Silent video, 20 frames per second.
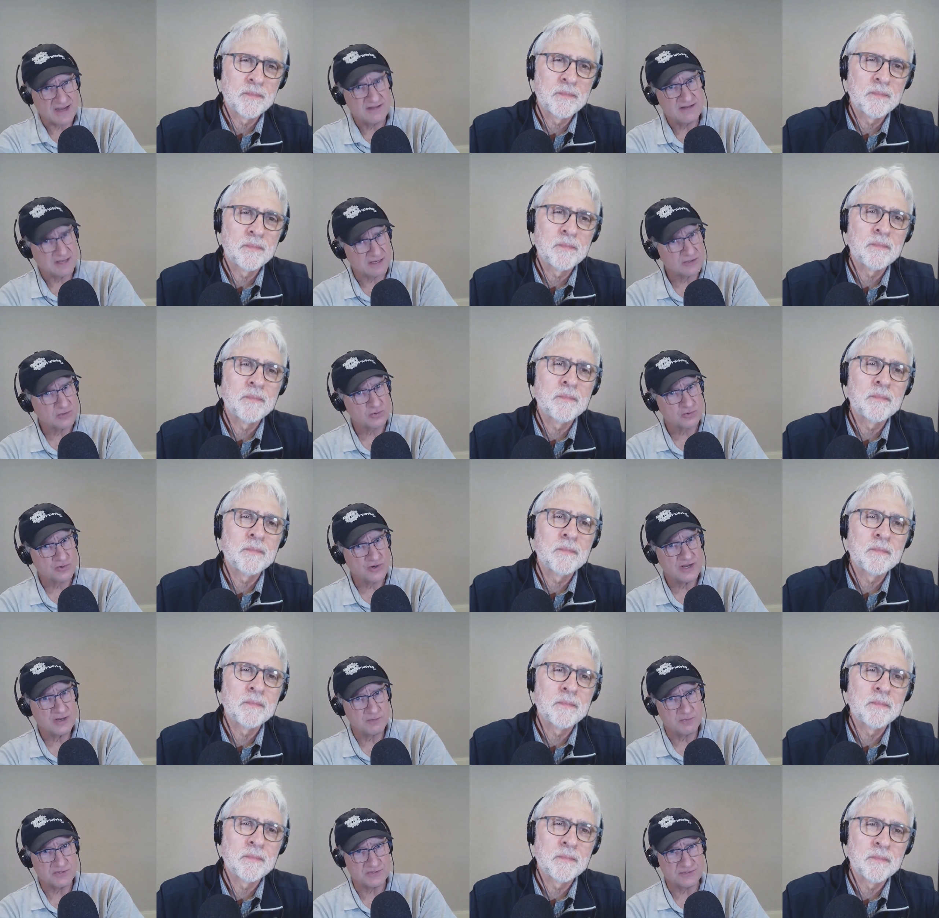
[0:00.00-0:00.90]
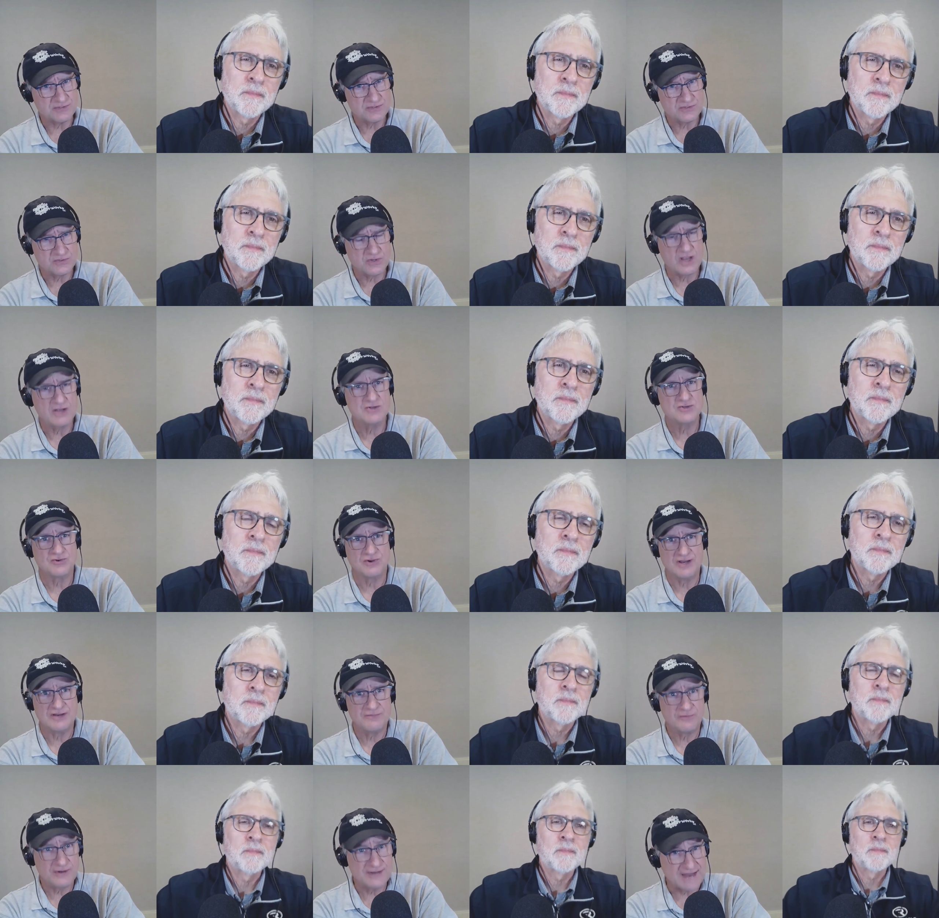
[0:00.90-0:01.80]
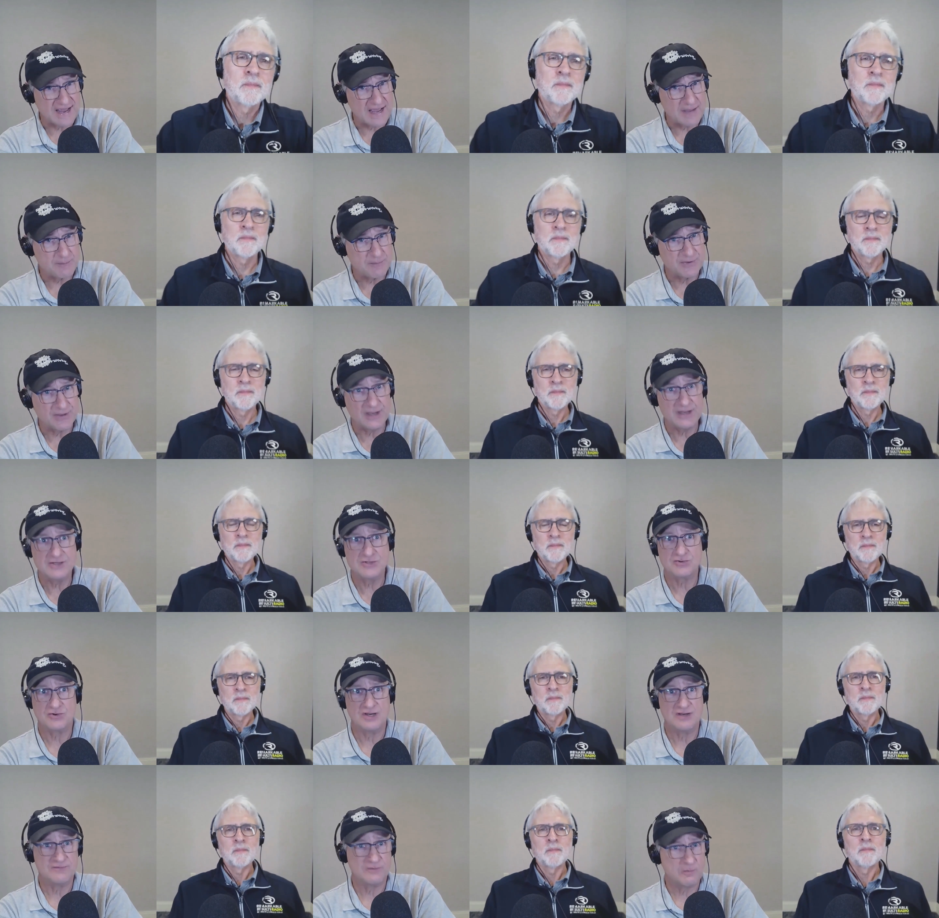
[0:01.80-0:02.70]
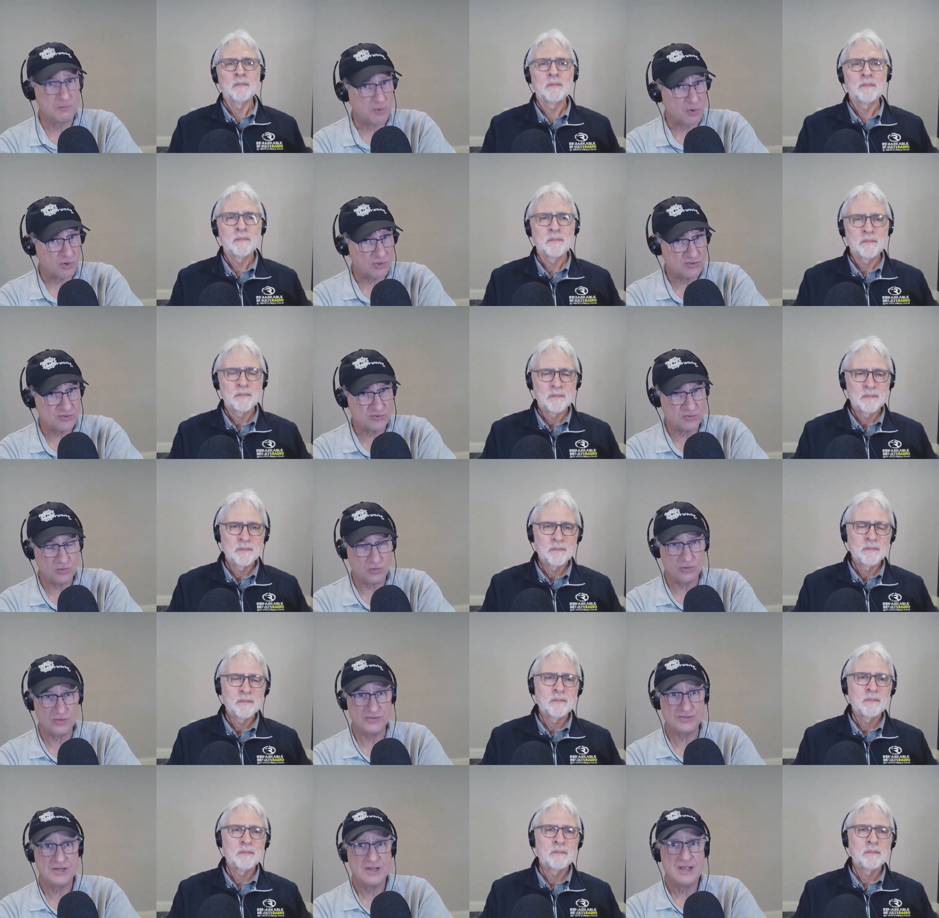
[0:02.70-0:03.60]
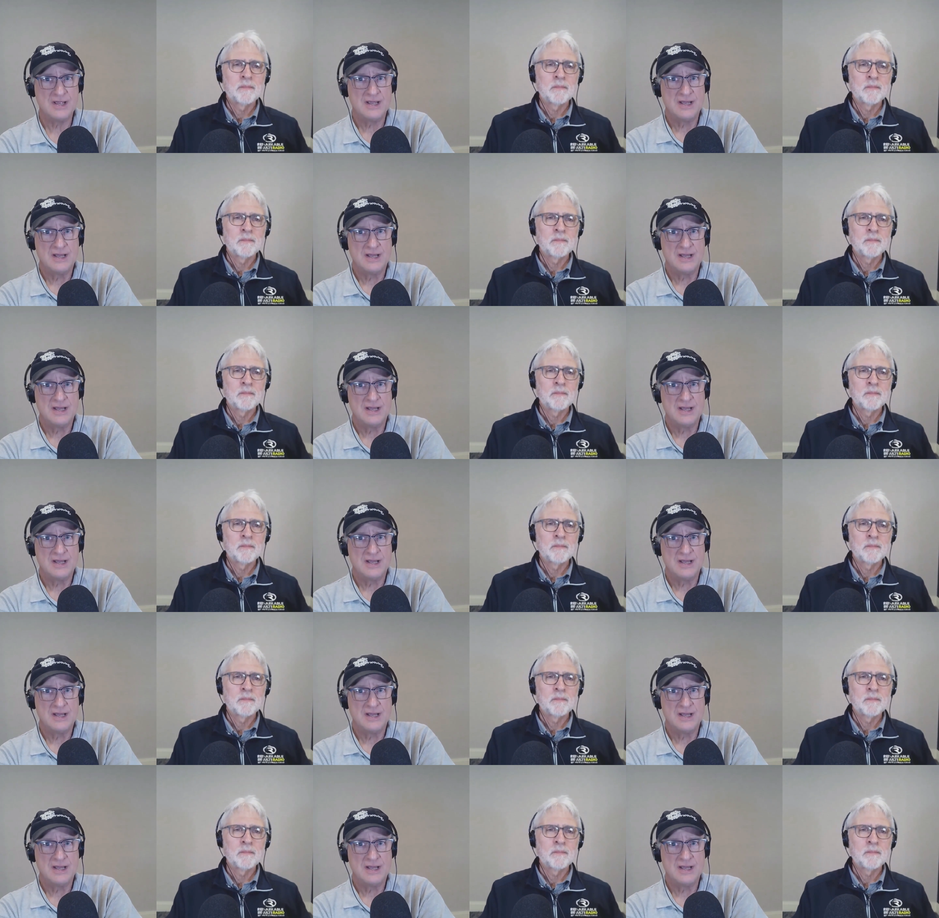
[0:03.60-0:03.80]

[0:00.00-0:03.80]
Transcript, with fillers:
Speaker 1: at a technical training business. So I trained for Napa, I trained for parts stores,